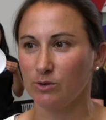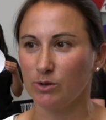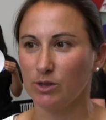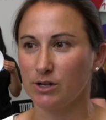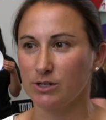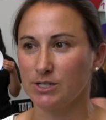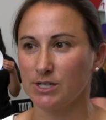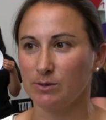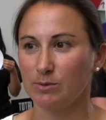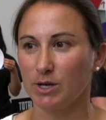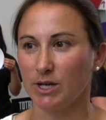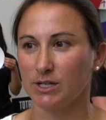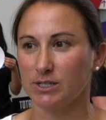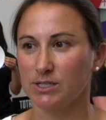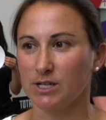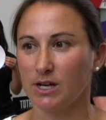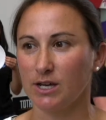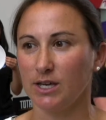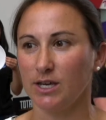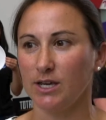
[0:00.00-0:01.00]
with our team in
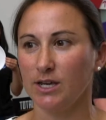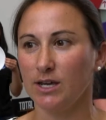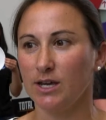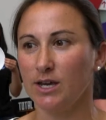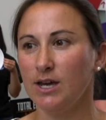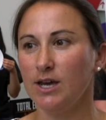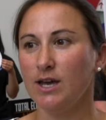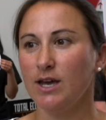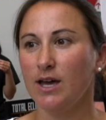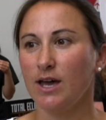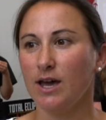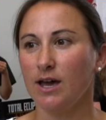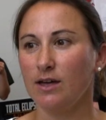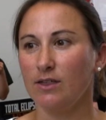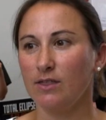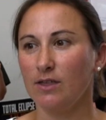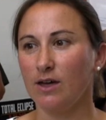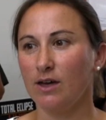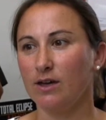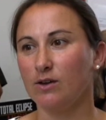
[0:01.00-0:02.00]
Kentucky. And
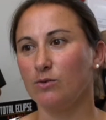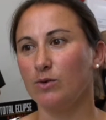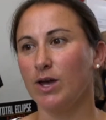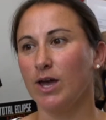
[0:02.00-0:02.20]
then we